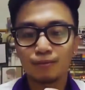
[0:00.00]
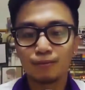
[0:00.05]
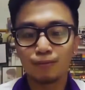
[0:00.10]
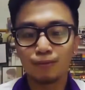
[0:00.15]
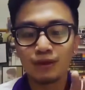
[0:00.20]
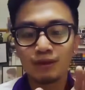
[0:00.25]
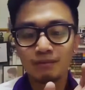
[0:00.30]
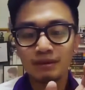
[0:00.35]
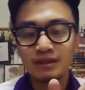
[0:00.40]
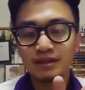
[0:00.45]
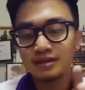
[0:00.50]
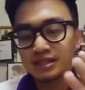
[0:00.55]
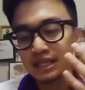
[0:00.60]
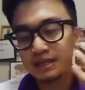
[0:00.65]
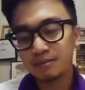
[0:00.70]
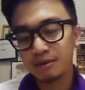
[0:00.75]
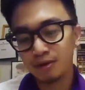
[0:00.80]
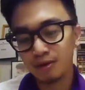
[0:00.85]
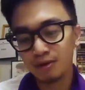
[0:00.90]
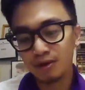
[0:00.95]
will be the
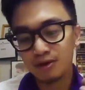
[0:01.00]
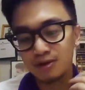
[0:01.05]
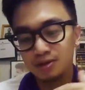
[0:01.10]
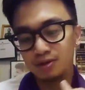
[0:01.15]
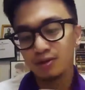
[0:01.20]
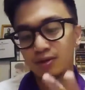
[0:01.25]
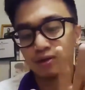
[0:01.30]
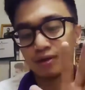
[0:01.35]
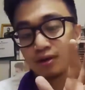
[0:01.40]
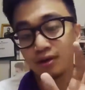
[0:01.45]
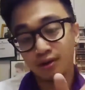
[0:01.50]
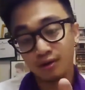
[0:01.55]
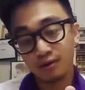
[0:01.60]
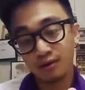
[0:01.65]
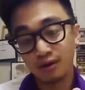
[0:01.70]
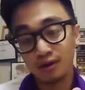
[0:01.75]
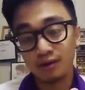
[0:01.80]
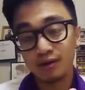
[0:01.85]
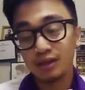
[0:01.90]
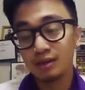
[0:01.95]
same across
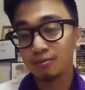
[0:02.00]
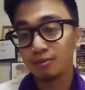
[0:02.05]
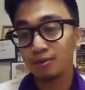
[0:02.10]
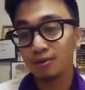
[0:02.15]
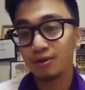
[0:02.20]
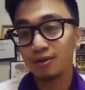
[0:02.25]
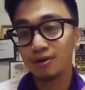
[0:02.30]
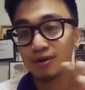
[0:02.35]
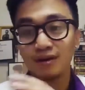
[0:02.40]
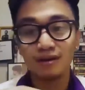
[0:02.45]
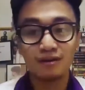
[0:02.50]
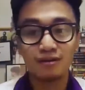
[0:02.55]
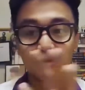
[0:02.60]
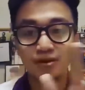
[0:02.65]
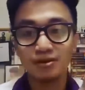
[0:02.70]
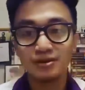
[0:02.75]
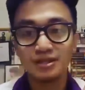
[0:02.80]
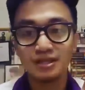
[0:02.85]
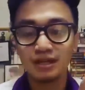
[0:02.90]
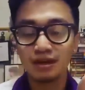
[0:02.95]
all the board,
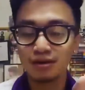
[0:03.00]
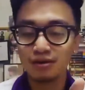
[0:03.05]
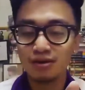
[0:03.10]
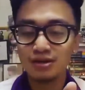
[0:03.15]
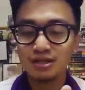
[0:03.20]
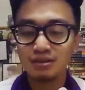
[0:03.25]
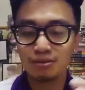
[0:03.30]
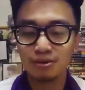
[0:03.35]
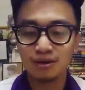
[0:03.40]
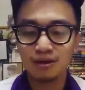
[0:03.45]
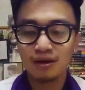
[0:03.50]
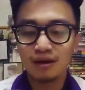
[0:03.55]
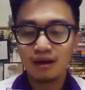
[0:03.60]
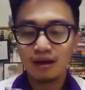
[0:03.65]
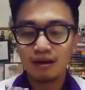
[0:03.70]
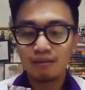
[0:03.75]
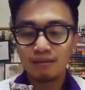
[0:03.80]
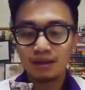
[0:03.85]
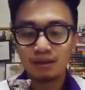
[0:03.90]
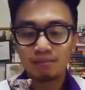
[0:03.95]
across the board,
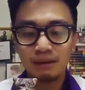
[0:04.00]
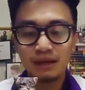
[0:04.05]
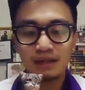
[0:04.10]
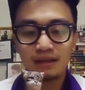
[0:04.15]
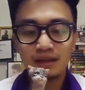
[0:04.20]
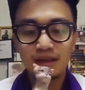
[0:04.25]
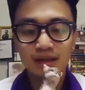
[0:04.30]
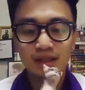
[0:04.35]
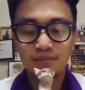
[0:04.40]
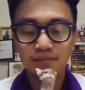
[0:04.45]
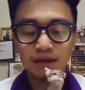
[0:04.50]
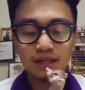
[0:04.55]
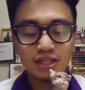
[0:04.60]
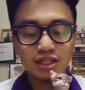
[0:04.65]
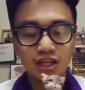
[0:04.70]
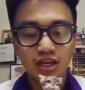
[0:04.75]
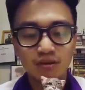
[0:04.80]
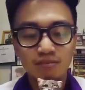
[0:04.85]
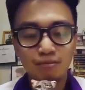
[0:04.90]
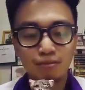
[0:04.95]
but the paint
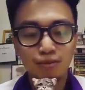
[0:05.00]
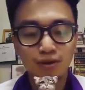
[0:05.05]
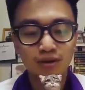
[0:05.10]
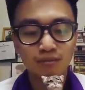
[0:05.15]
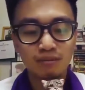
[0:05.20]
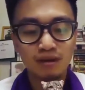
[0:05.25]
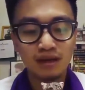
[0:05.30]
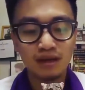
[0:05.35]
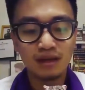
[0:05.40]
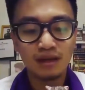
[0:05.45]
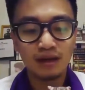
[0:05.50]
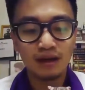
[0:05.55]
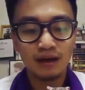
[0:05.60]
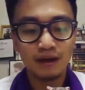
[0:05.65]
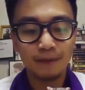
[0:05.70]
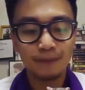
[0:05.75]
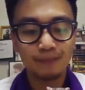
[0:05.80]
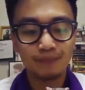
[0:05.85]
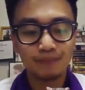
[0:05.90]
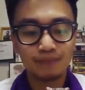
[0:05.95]
job will be
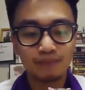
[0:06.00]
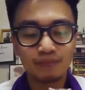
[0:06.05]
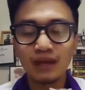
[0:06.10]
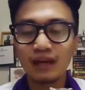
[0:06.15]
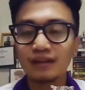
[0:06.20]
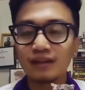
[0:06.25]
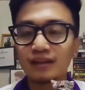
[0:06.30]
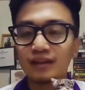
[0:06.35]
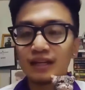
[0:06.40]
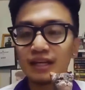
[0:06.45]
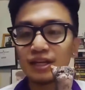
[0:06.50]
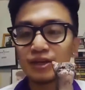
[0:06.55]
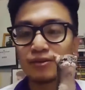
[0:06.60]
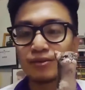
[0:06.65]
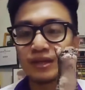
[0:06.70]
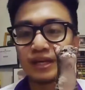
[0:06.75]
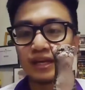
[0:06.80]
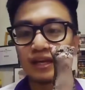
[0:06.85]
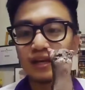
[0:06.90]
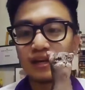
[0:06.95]
technically
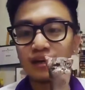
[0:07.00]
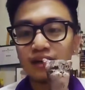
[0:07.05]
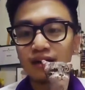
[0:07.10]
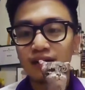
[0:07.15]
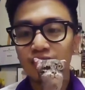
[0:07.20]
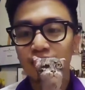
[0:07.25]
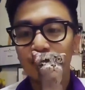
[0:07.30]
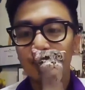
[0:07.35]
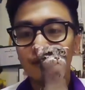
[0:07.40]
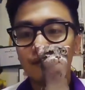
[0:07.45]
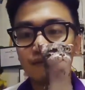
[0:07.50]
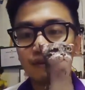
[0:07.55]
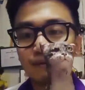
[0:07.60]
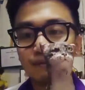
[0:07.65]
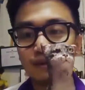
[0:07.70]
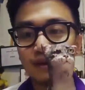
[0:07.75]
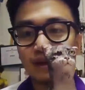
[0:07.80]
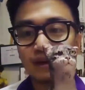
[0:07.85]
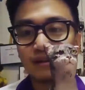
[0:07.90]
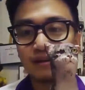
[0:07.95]
unique
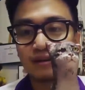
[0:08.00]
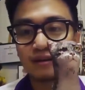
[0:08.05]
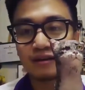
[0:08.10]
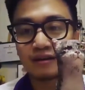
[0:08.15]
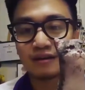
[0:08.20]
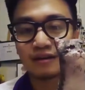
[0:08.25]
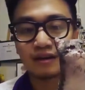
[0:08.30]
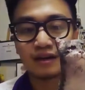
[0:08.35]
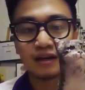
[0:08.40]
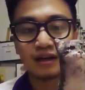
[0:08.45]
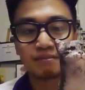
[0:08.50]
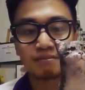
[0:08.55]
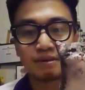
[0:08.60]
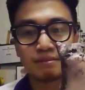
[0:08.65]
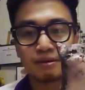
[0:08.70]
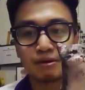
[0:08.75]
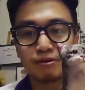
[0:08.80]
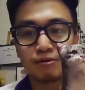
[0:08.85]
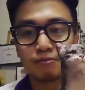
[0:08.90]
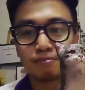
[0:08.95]
from the other
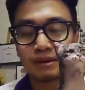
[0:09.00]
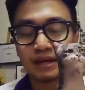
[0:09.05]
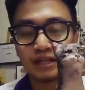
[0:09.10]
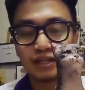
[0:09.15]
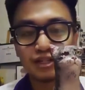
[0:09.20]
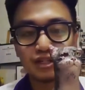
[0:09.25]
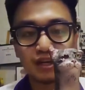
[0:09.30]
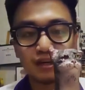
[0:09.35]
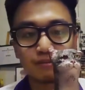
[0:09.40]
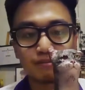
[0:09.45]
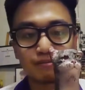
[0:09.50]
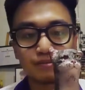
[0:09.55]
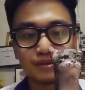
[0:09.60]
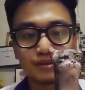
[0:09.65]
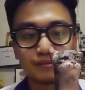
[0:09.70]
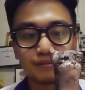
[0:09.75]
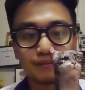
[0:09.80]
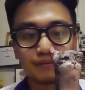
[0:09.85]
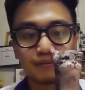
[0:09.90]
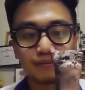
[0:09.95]
Mimeo paint
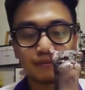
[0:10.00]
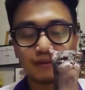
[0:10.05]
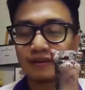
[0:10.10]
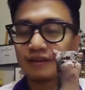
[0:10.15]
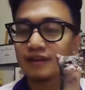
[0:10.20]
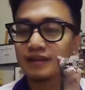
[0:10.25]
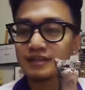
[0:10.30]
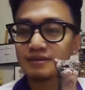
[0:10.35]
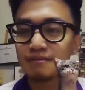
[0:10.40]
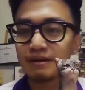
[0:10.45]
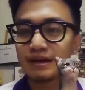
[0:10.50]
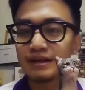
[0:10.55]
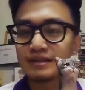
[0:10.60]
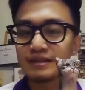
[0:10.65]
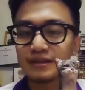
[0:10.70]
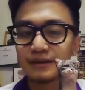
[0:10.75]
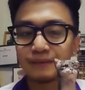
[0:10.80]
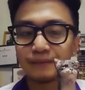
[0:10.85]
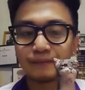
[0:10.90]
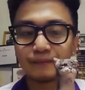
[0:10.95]
jobs, and that's
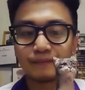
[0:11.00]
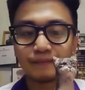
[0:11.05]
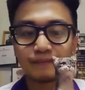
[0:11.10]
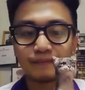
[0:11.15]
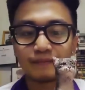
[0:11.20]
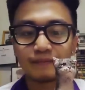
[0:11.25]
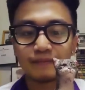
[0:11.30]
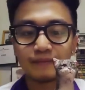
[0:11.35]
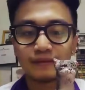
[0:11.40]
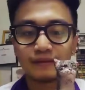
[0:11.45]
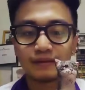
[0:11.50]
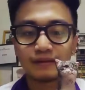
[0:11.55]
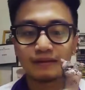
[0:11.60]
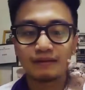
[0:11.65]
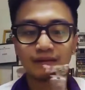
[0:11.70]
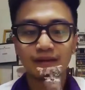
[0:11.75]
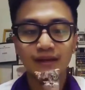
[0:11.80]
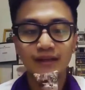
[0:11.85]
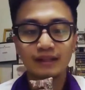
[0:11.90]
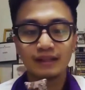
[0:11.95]
amazing,
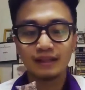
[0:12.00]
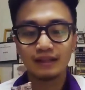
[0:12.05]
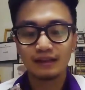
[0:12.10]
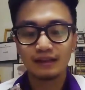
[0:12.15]
right?